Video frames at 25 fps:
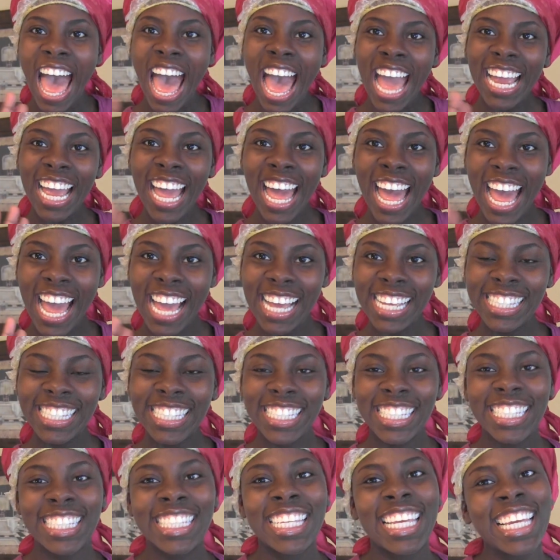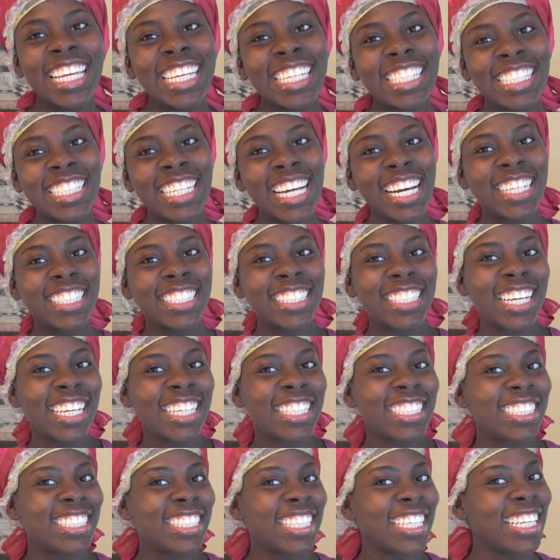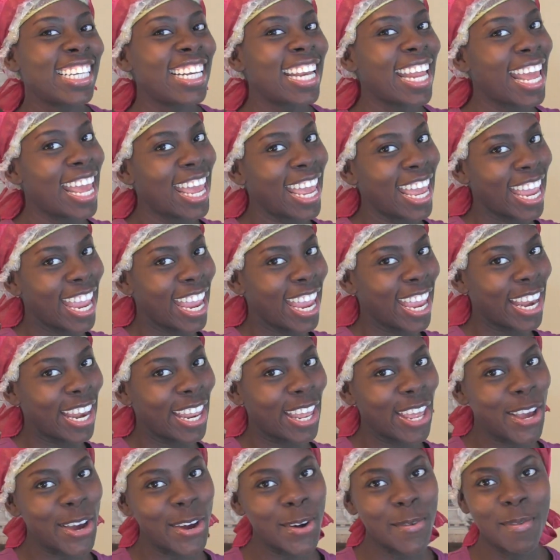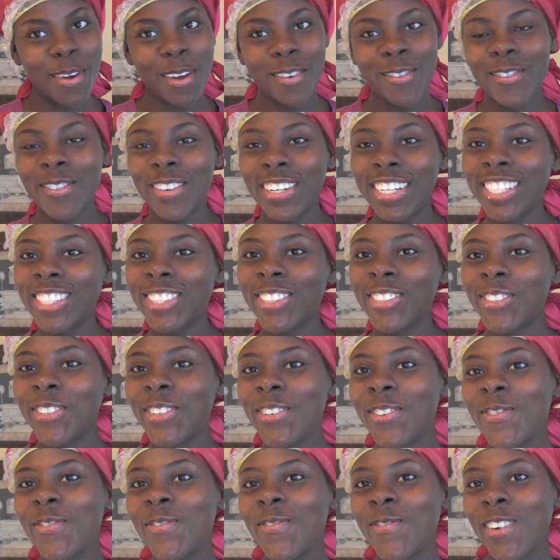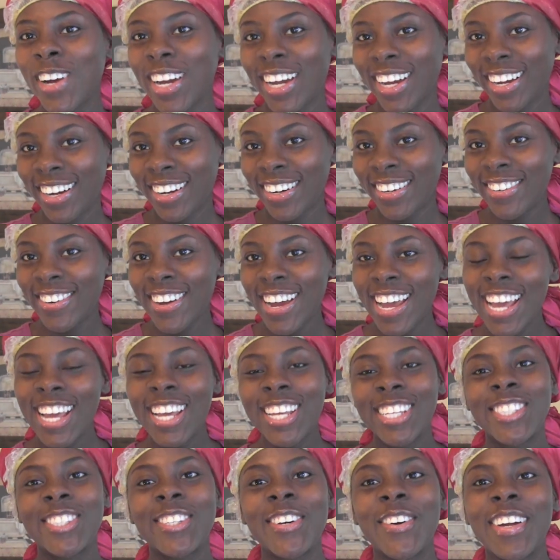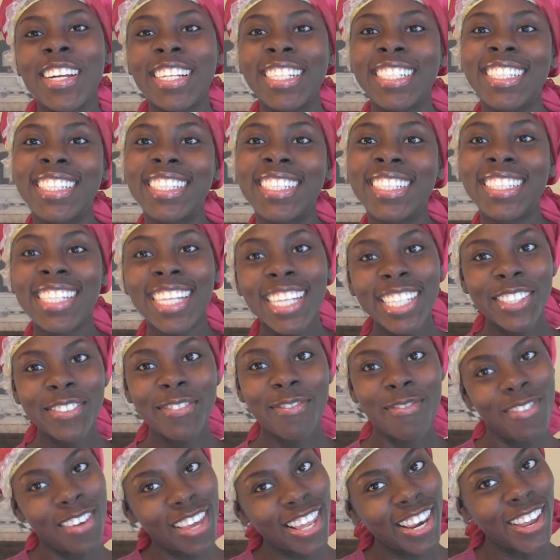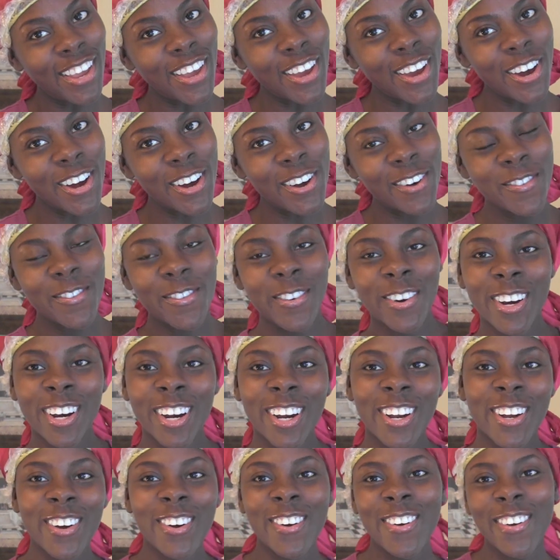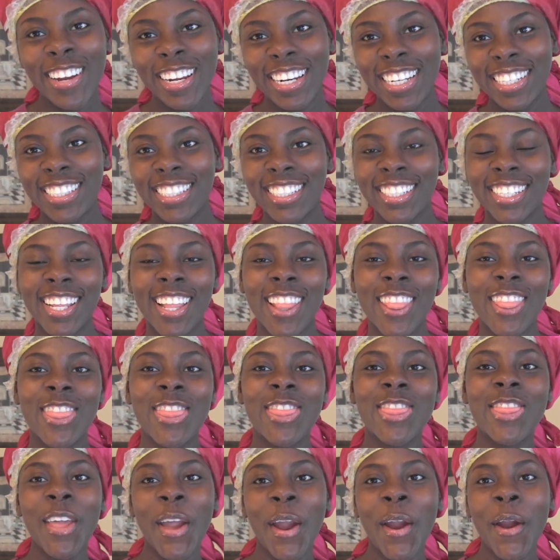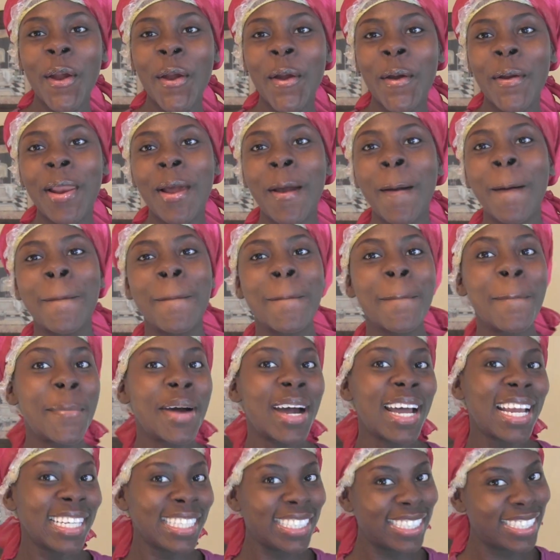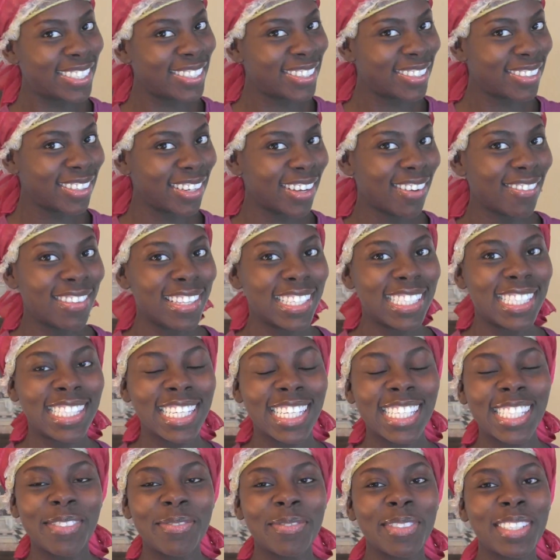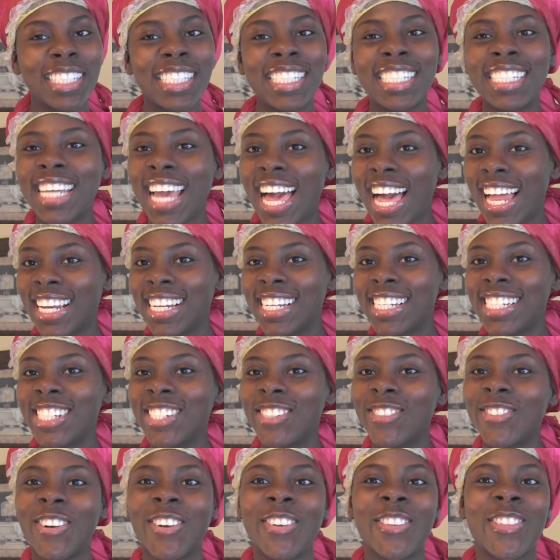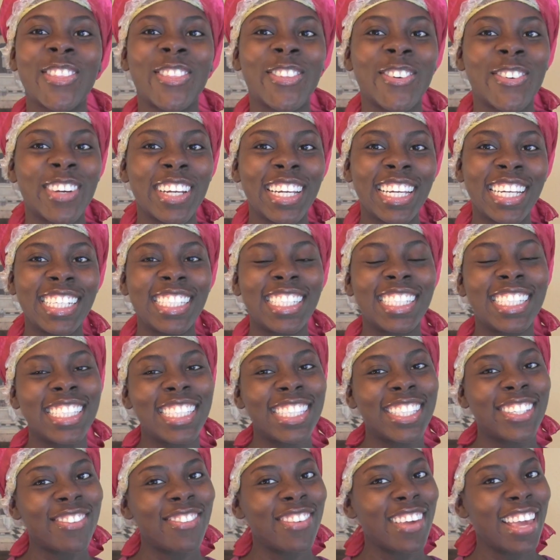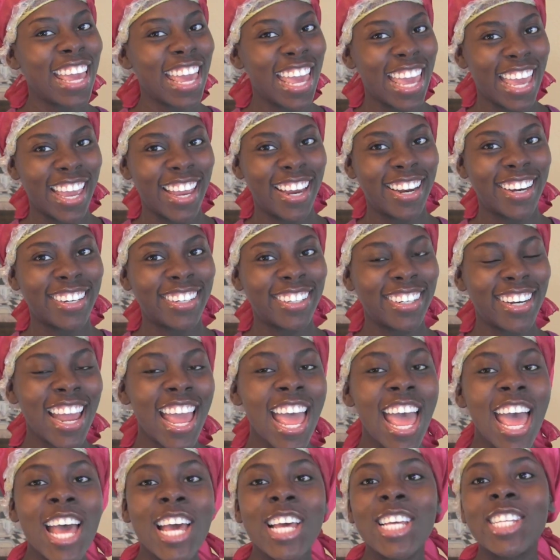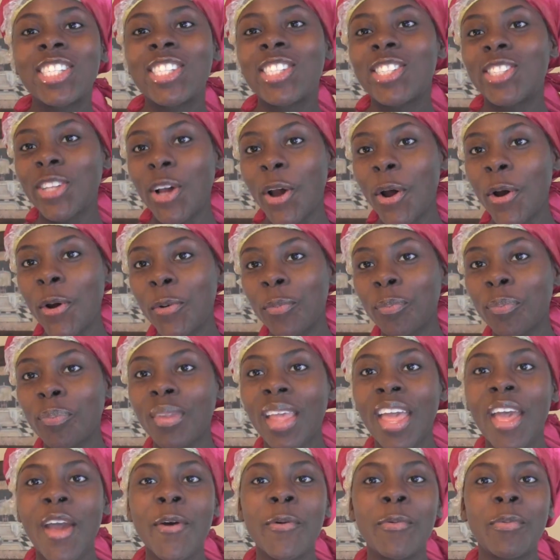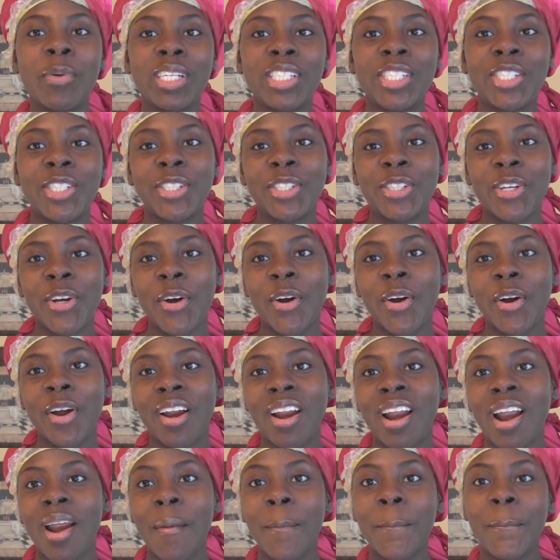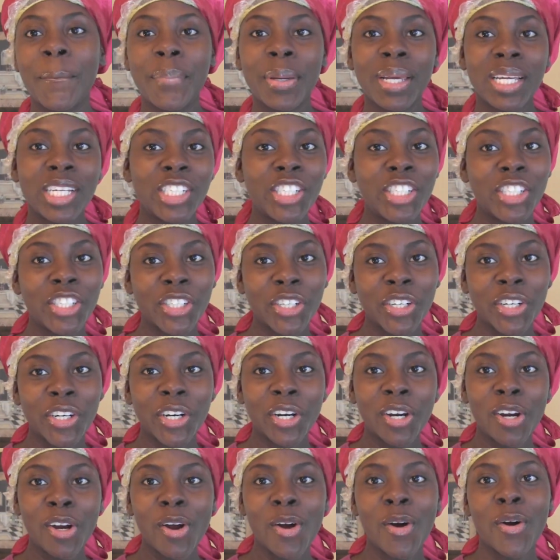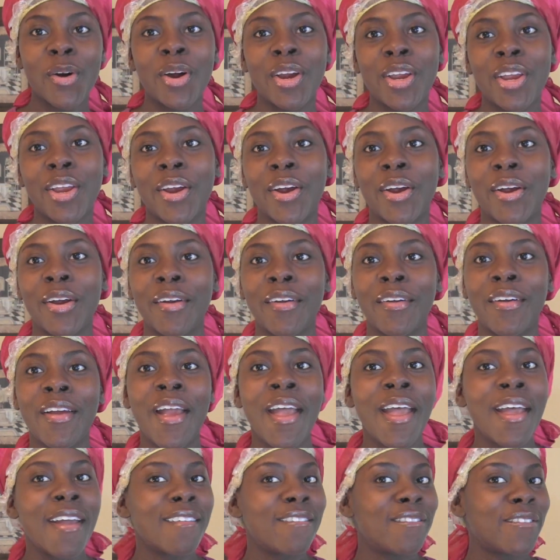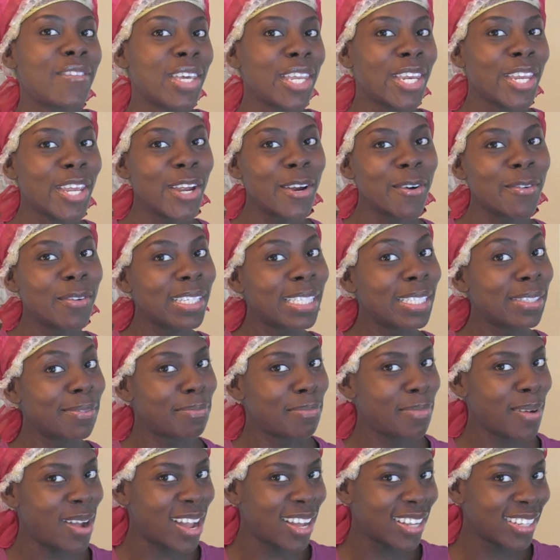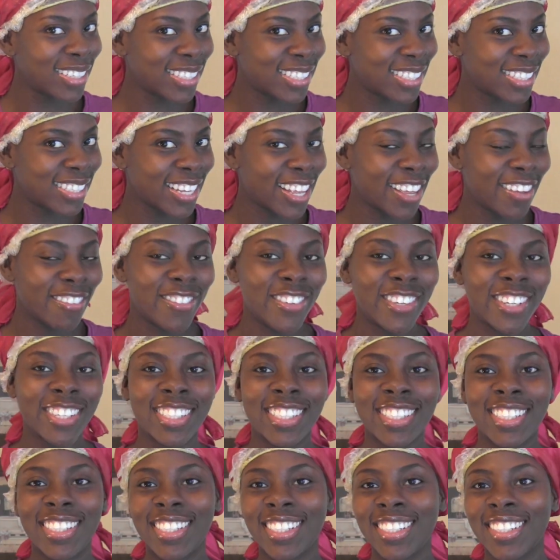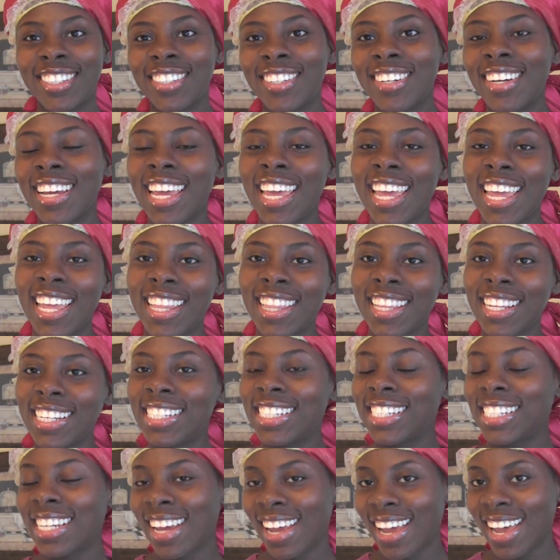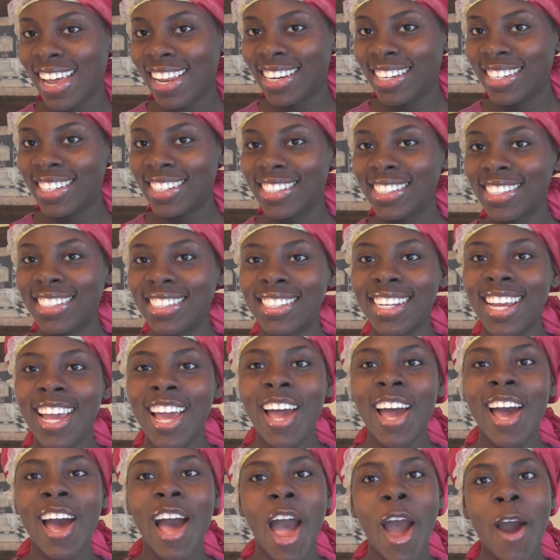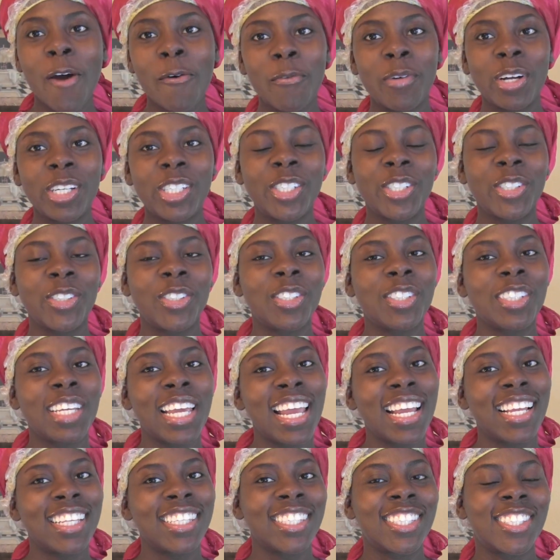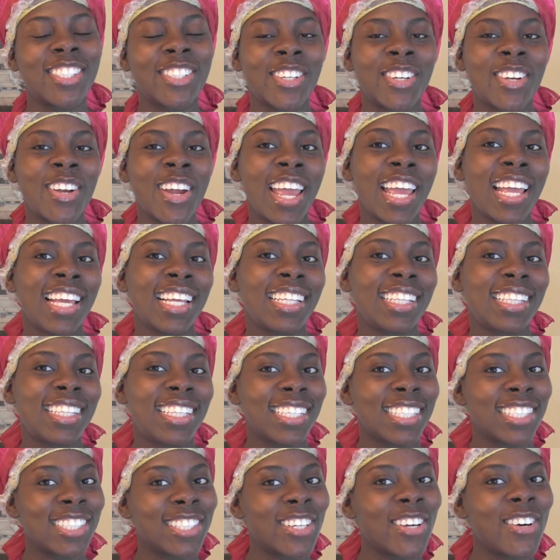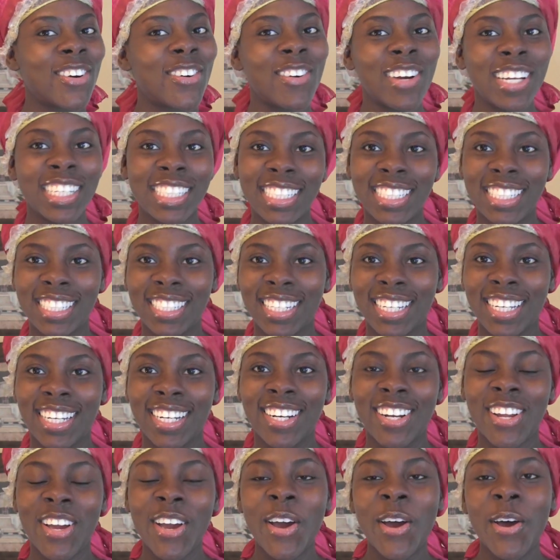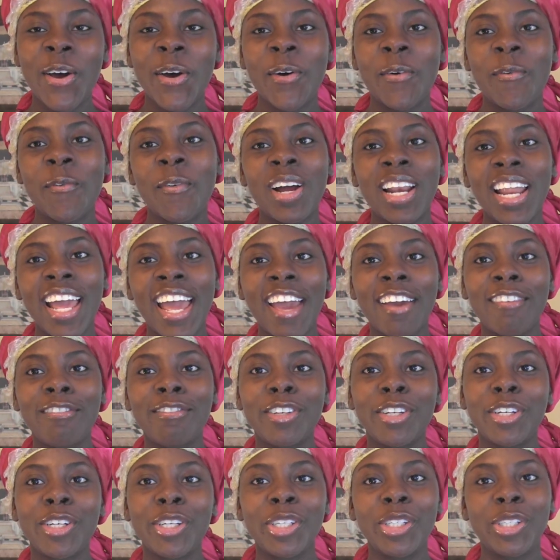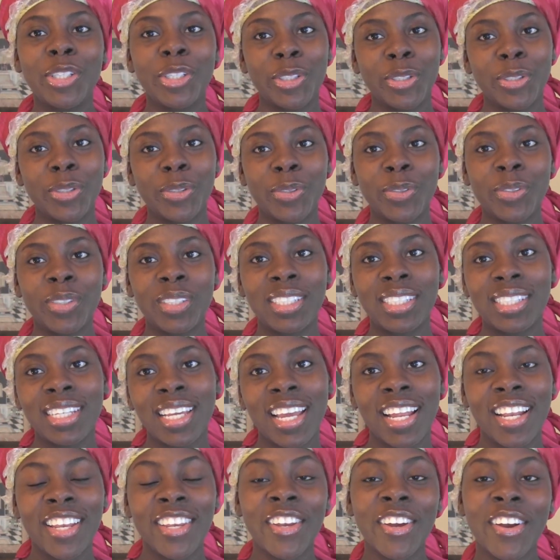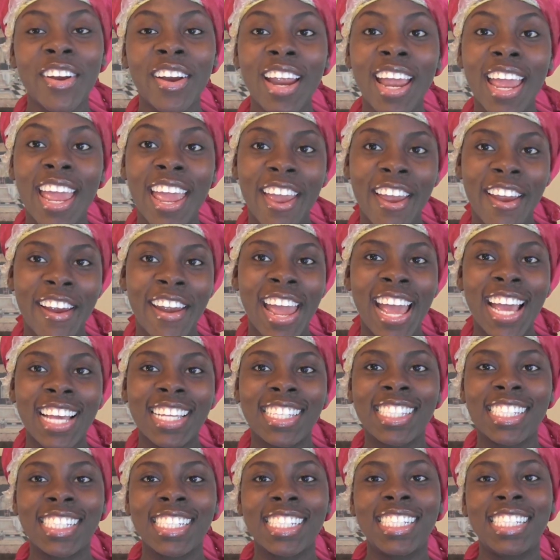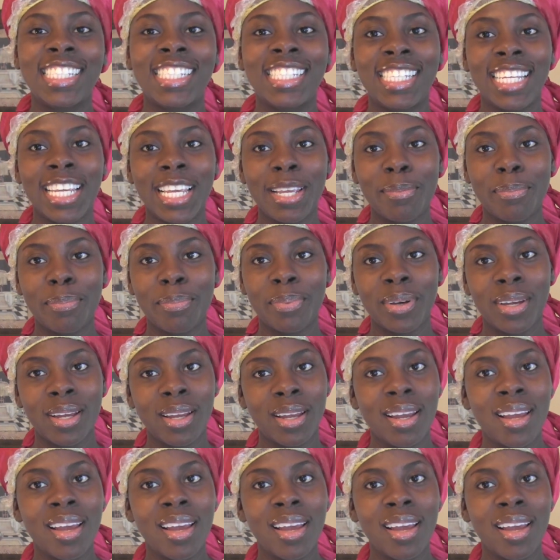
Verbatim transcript: Hi guys, it's Kinky Styles nineteen eighty. Hope everyone is doing well. So in this video, we're going into the third month of the six month challenge, grow three inches of hair. So with your picture or your video response, if you're still in the challenge, I want you to answer this question. What have you used in your hair as a deep